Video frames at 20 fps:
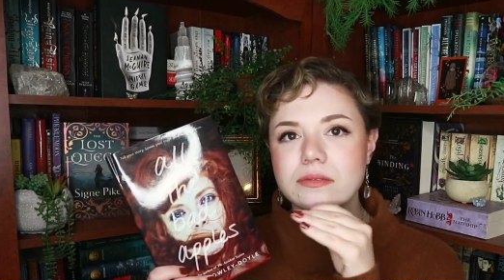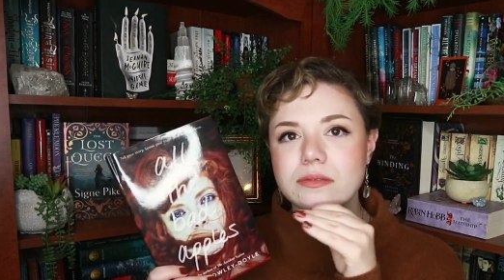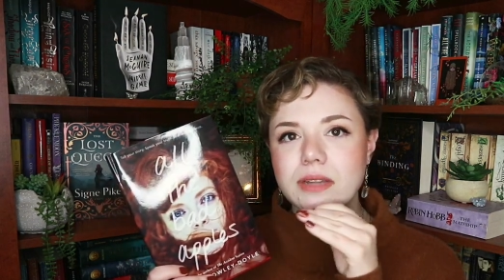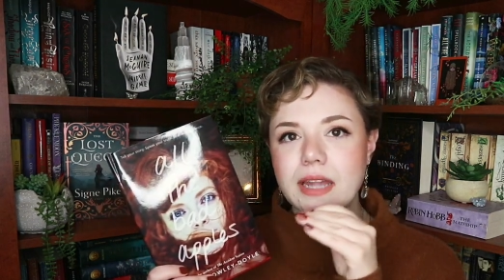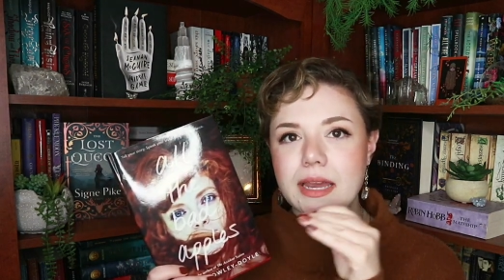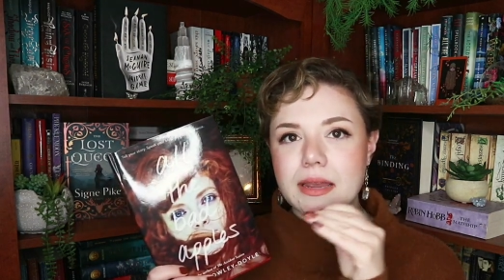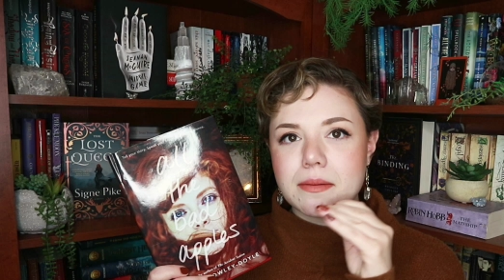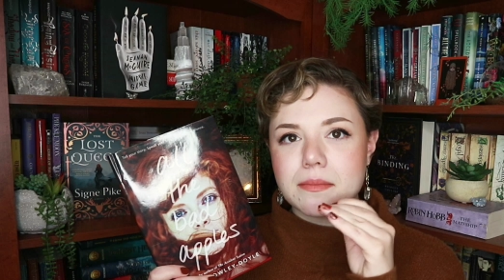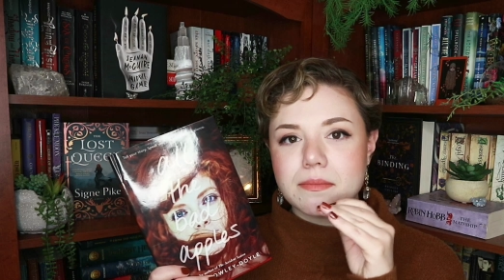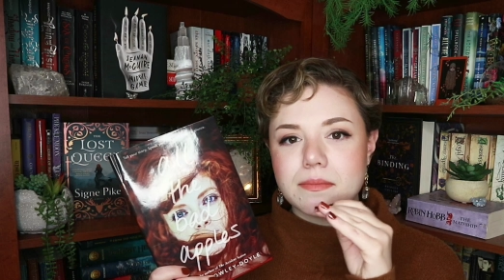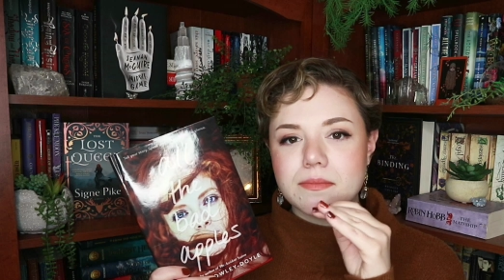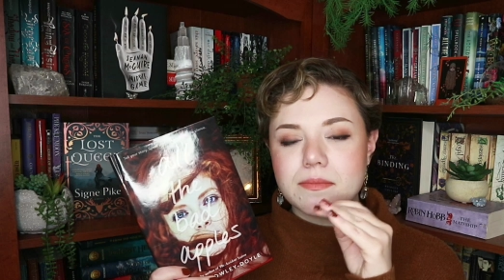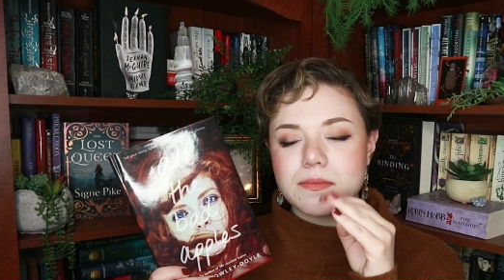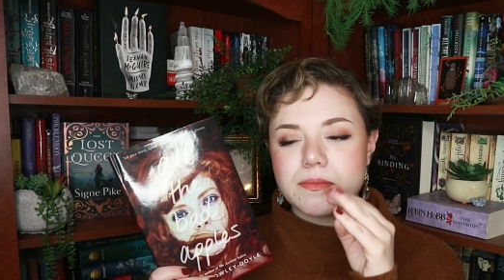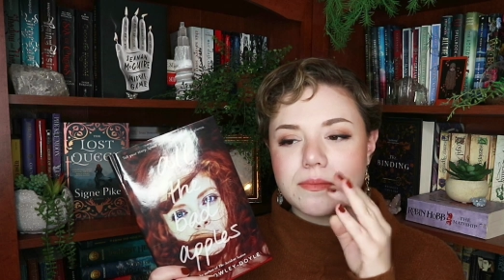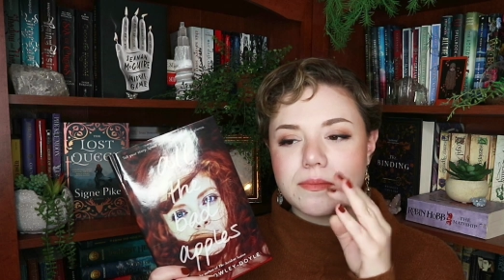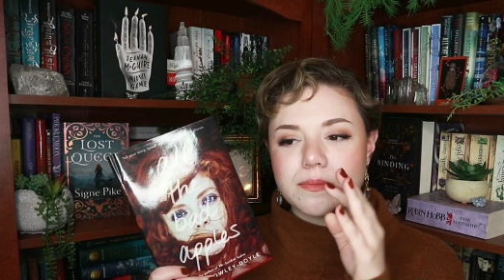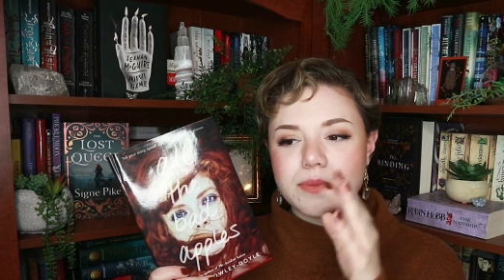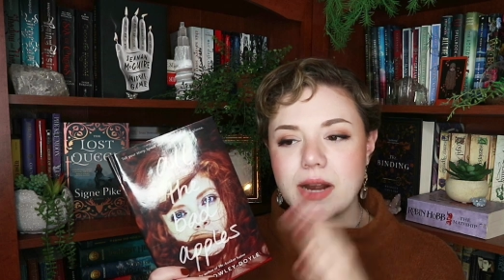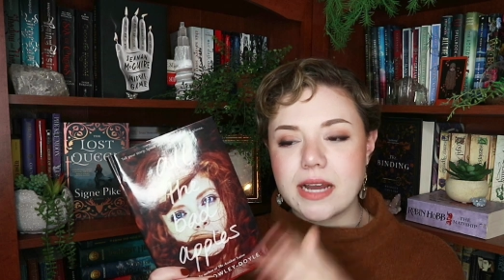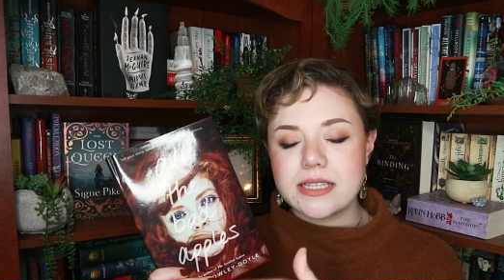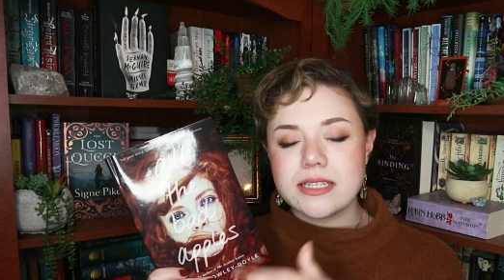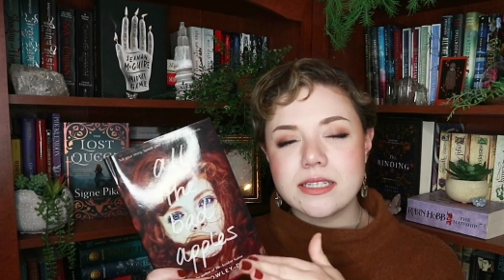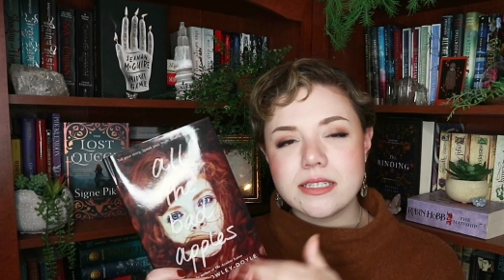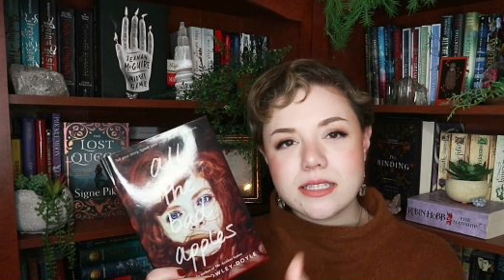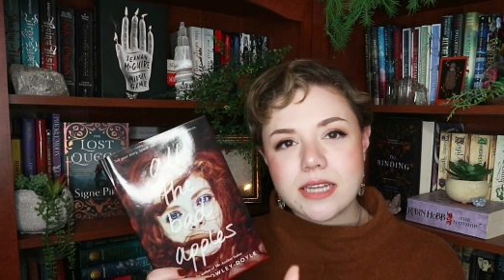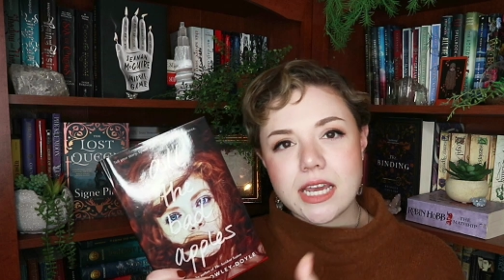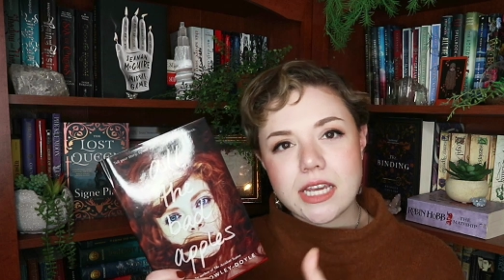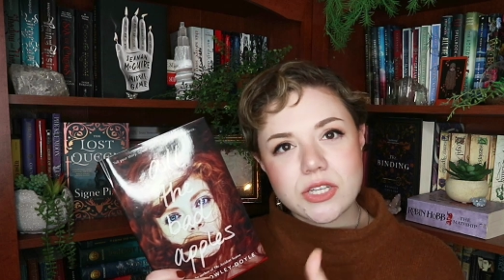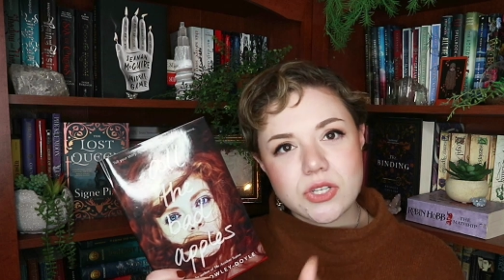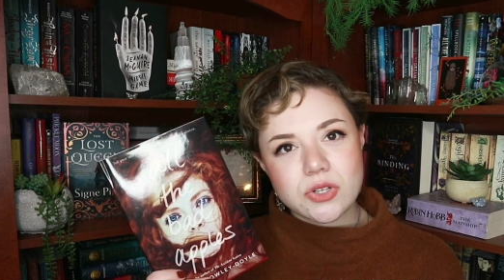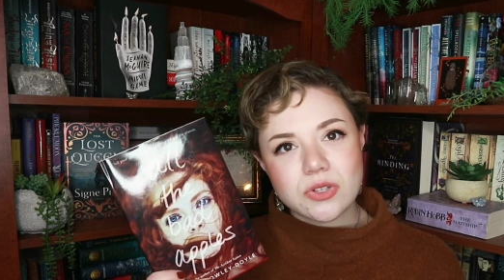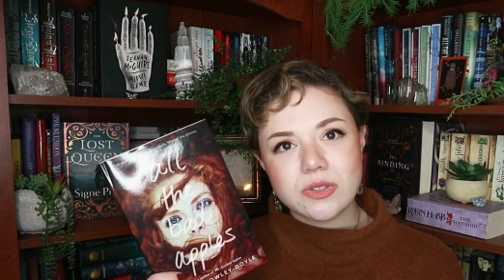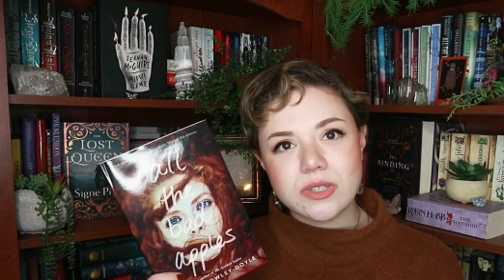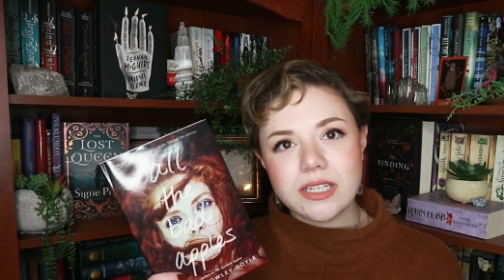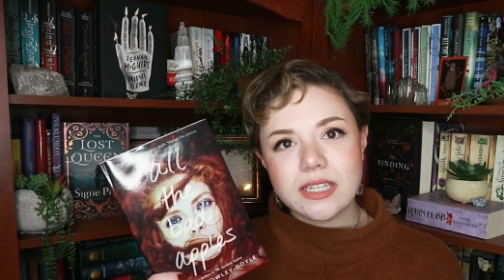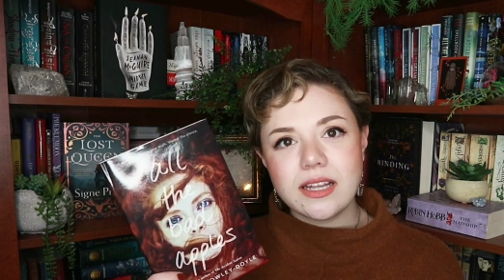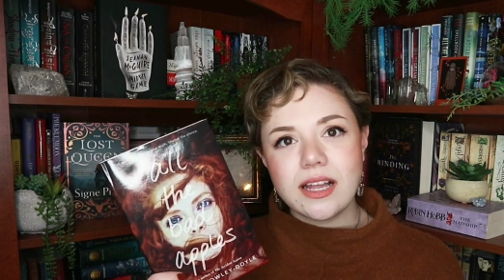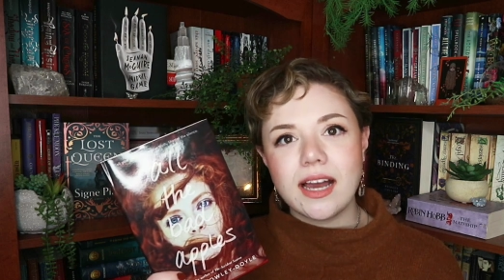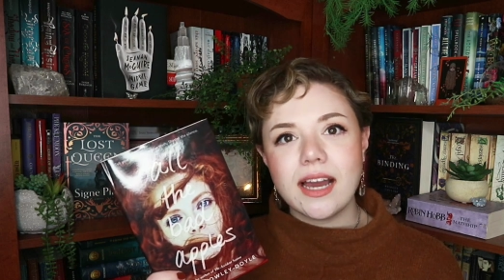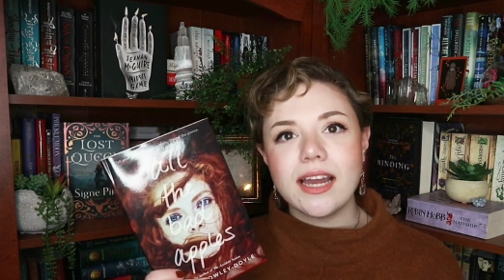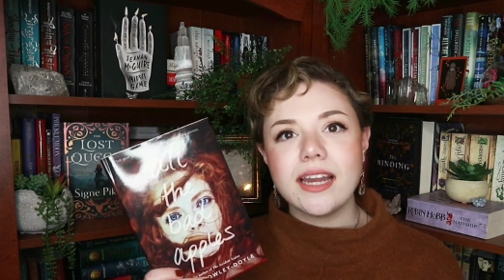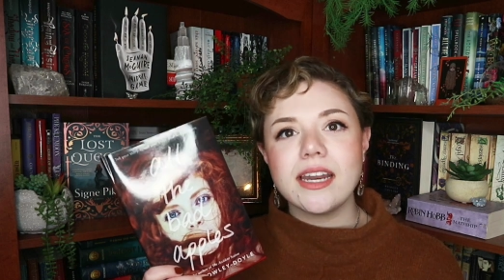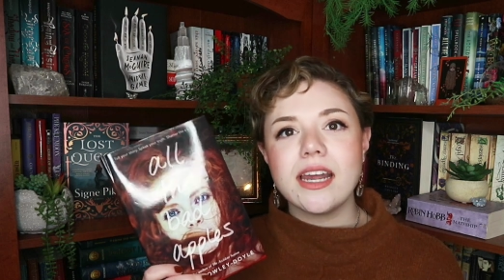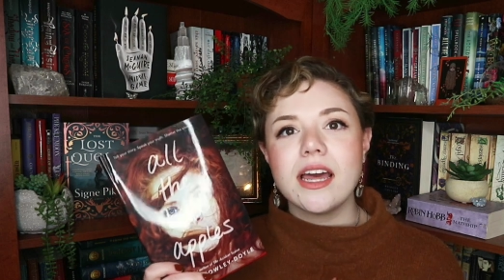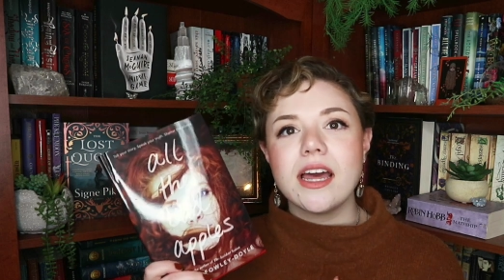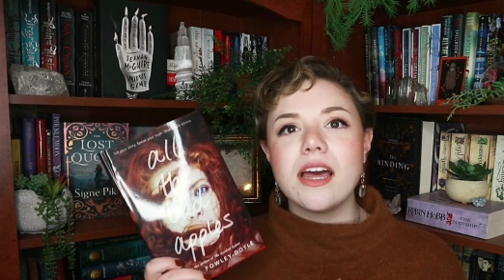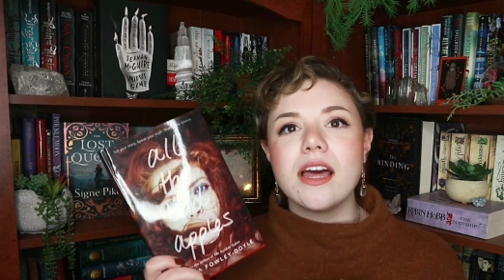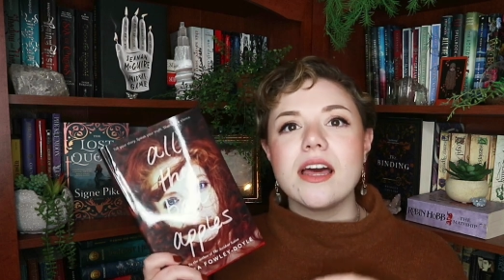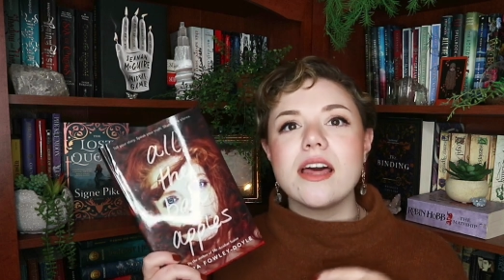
like present day storyline,